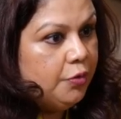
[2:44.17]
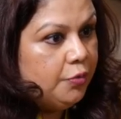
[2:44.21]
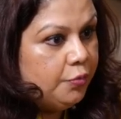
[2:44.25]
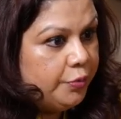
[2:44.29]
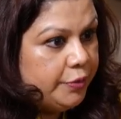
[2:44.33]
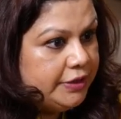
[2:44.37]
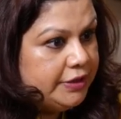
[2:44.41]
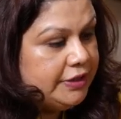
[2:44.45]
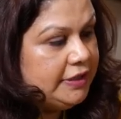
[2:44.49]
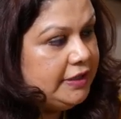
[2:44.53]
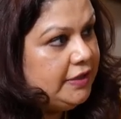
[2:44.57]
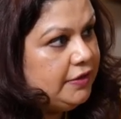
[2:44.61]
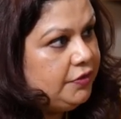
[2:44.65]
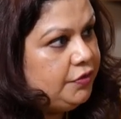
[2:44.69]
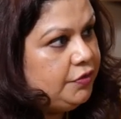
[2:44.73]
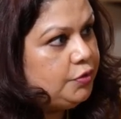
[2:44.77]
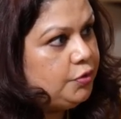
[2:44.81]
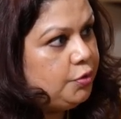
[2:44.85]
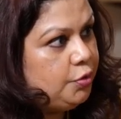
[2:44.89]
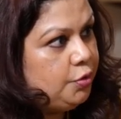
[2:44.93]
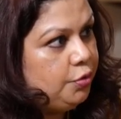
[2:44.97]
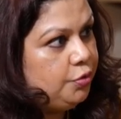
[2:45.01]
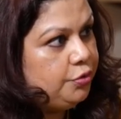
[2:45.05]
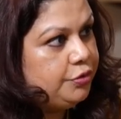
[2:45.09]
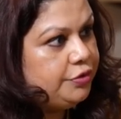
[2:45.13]
With these
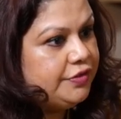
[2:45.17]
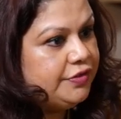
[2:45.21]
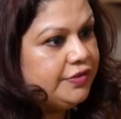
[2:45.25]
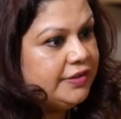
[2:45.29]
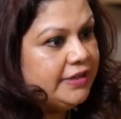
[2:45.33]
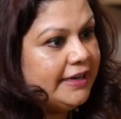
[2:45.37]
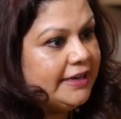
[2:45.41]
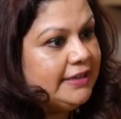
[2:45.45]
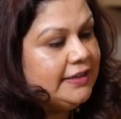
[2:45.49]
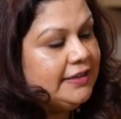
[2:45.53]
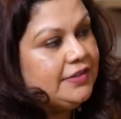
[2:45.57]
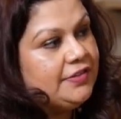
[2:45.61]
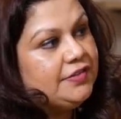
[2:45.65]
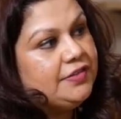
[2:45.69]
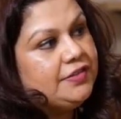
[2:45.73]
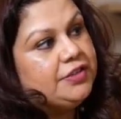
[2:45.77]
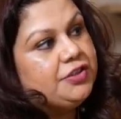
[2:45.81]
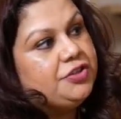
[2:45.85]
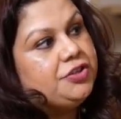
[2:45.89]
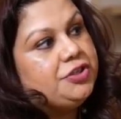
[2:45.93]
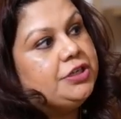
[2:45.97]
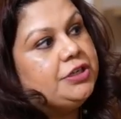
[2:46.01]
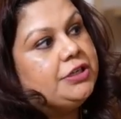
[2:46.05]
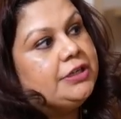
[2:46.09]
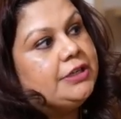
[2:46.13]
codes, that
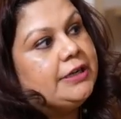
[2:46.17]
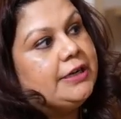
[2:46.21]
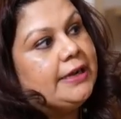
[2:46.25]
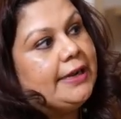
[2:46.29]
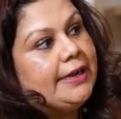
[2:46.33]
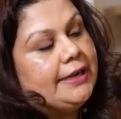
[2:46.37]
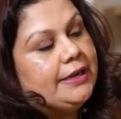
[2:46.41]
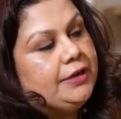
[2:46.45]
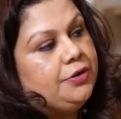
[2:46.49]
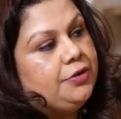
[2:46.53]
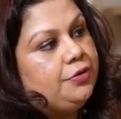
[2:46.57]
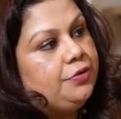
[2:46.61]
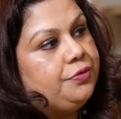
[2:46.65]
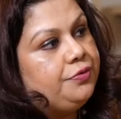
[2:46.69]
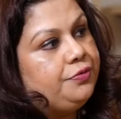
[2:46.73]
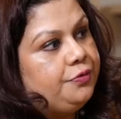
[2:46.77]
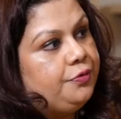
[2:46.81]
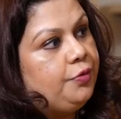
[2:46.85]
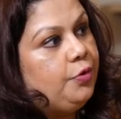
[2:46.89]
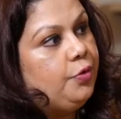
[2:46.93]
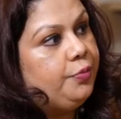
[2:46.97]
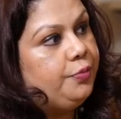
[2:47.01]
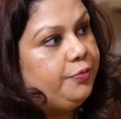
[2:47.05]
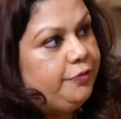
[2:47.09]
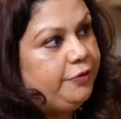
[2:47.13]
distinction kind
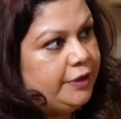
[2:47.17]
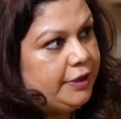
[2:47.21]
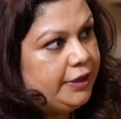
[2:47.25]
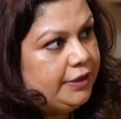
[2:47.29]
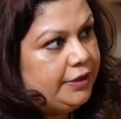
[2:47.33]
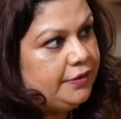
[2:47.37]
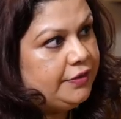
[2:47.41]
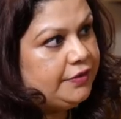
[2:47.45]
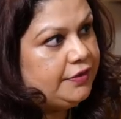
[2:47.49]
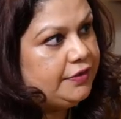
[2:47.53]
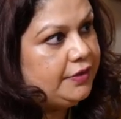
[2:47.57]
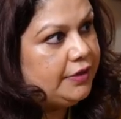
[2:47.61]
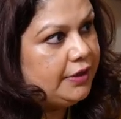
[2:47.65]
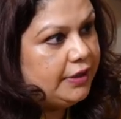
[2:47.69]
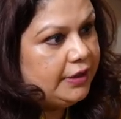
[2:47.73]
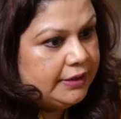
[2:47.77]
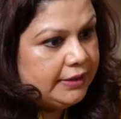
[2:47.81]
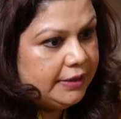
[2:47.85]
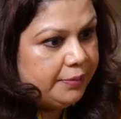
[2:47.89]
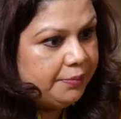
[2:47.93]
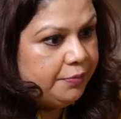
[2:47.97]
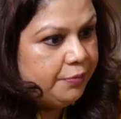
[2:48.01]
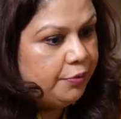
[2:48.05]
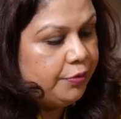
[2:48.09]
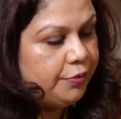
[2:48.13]
of obviates.
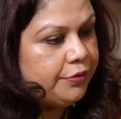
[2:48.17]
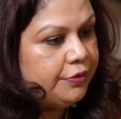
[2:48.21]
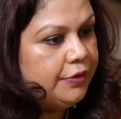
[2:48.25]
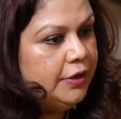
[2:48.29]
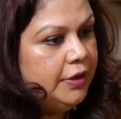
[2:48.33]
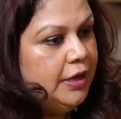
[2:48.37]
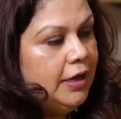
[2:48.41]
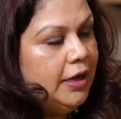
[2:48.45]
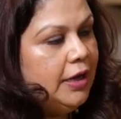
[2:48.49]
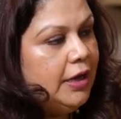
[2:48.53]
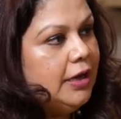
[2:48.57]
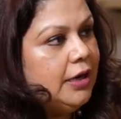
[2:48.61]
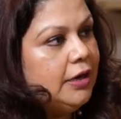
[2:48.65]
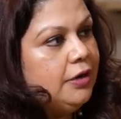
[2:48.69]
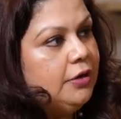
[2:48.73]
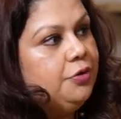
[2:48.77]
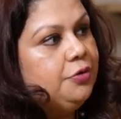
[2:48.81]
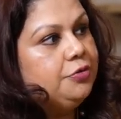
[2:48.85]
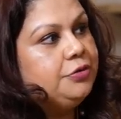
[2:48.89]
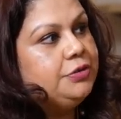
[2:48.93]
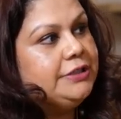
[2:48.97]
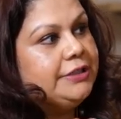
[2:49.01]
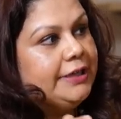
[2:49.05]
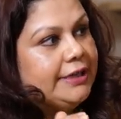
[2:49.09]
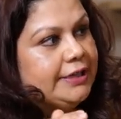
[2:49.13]
They both are
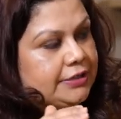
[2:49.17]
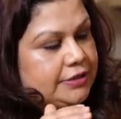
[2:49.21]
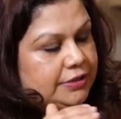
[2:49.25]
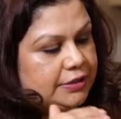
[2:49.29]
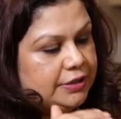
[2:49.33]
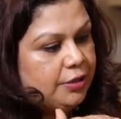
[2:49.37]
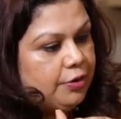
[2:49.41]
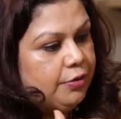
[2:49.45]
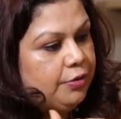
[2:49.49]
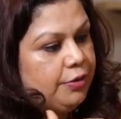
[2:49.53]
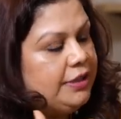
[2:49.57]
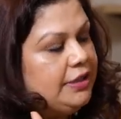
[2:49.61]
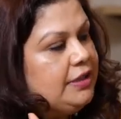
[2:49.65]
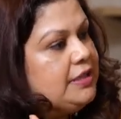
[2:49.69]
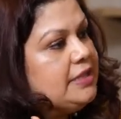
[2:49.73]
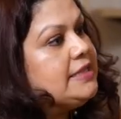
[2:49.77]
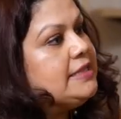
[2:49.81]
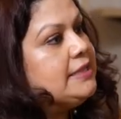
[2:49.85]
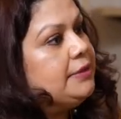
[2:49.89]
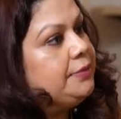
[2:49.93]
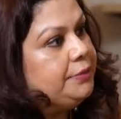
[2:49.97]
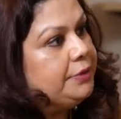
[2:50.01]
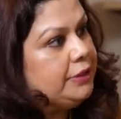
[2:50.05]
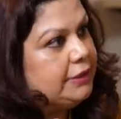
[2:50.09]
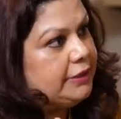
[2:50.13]
looked at in
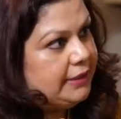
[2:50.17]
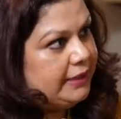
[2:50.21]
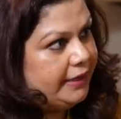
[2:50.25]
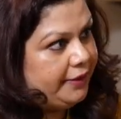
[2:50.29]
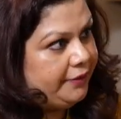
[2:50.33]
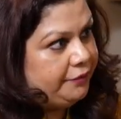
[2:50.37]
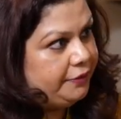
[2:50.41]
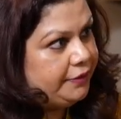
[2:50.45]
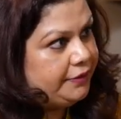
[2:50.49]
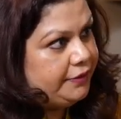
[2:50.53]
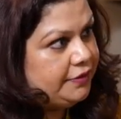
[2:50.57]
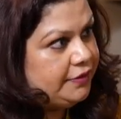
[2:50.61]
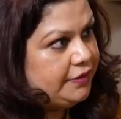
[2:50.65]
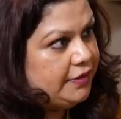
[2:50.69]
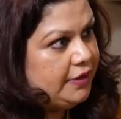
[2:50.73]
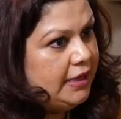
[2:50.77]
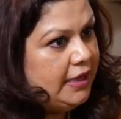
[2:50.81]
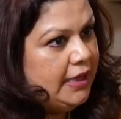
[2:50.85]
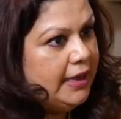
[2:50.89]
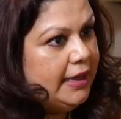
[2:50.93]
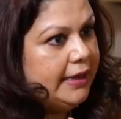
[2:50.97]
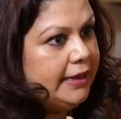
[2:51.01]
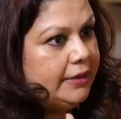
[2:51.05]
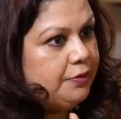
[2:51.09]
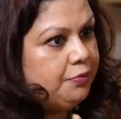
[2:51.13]
similar levels,
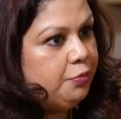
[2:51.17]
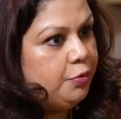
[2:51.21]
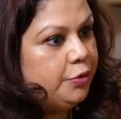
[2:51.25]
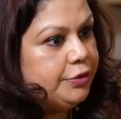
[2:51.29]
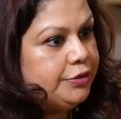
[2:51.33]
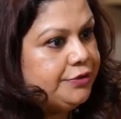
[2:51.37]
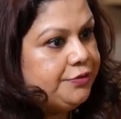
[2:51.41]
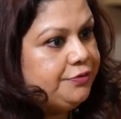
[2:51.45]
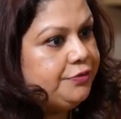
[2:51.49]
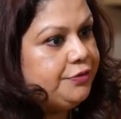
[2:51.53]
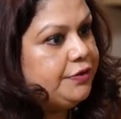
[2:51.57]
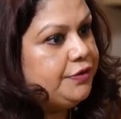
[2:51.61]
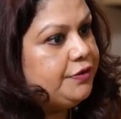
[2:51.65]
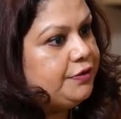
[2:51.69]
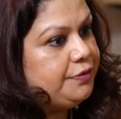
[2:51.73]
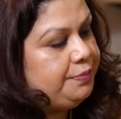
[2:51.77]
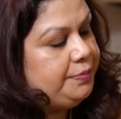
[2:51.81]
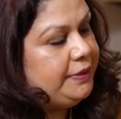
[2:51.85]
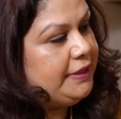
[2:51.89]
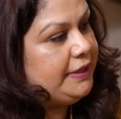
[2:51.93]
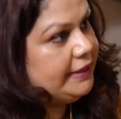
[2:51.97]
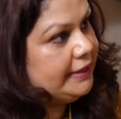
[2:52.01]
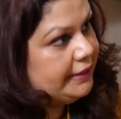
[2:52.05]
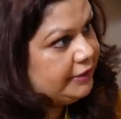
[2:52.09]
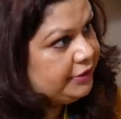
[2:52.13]
and whatever is
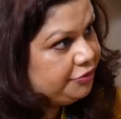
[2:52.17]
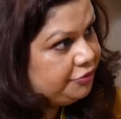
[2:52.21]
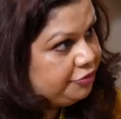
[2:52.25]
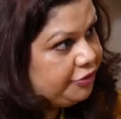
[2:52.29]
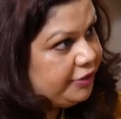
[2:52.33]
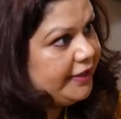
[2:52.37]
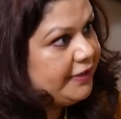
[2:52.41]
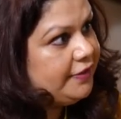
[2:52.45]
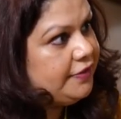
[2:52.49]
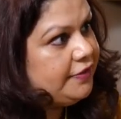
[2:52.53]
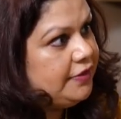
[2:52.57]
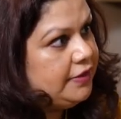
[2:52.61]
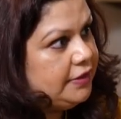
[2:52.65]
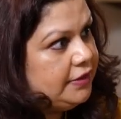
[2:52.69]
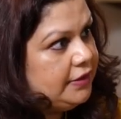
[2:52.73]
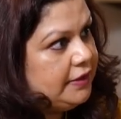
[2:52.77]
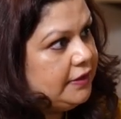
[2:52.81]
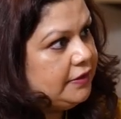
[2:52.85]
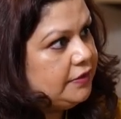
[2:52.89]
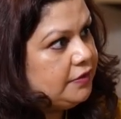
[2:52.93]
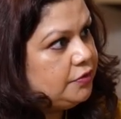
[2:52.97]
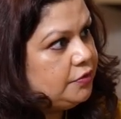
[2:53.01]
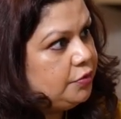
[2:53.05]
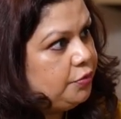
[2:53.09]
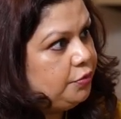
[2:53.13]
being addressed in
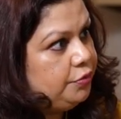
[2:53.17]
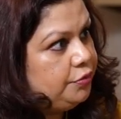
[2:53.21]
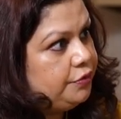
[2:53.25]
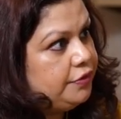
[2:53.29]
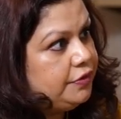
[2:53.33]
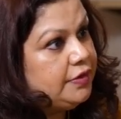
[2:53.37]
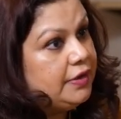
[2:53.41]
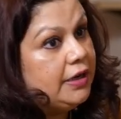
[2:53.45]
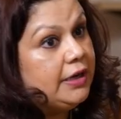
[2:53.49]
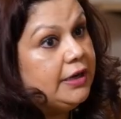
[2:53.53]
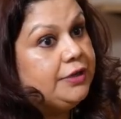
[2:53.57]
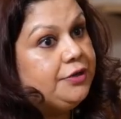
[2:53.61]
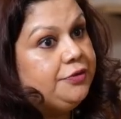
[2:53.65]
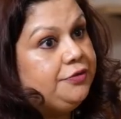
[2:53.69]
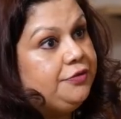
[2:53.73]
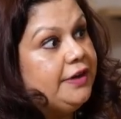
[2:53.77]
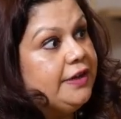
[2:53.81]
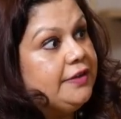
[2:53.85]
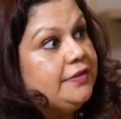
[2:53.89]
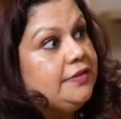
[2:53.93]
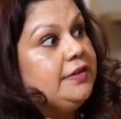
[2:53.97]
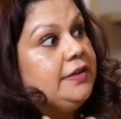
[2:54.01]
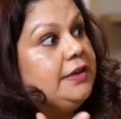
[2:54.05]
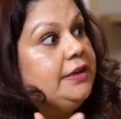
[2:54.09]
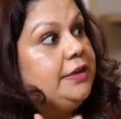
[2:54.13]
these codes are
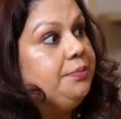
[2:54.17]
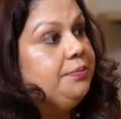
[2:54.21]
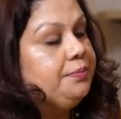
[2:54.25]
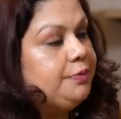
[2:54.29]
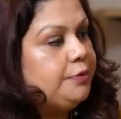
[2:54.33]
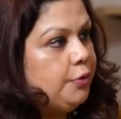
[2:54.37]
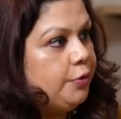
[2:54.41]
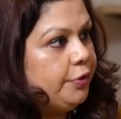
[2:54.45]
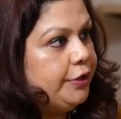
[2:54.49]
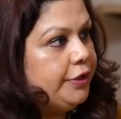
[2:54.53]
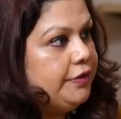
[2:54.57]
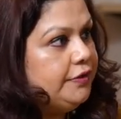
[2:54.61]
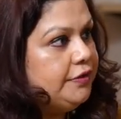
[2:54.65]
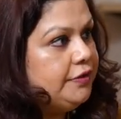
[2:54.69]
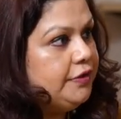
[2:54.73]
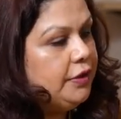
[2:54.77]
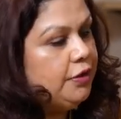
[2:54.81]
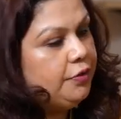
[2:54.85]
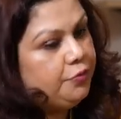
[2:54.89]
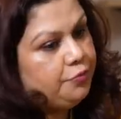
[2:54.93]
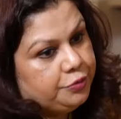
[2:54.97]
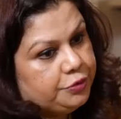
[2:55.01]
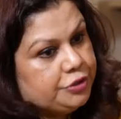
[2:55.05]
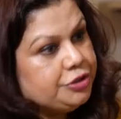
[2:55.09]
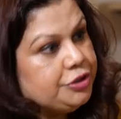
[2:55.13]
addressing employees,
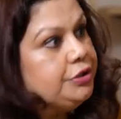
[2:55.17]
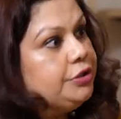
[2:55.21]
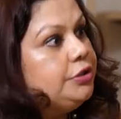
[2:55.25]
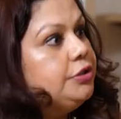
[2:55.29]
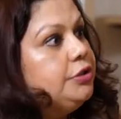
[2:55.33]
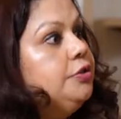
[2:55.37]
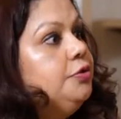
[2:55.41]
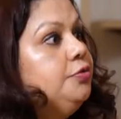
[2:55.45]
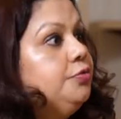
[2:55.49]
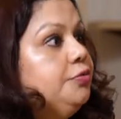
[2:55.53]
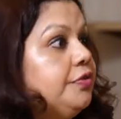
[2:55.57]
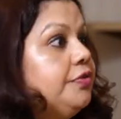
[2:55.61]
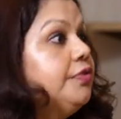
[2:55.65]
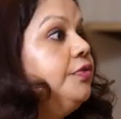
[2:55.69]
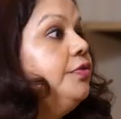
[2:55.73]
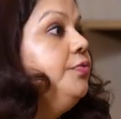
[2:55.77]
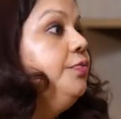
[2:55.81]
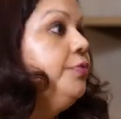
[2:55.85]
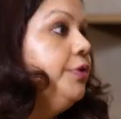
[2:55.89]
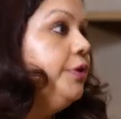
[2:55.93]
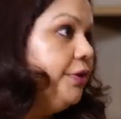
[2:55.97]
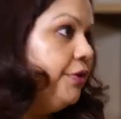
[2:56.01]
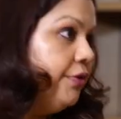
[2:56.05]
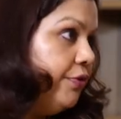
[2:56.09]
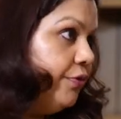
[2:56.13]
which includes the
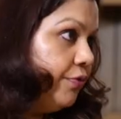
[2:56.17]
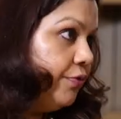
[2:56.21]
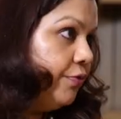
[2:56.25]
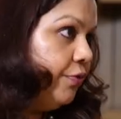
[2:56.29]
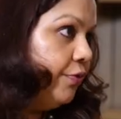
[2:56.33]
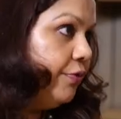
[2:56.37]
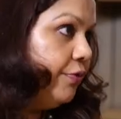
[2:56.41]
workers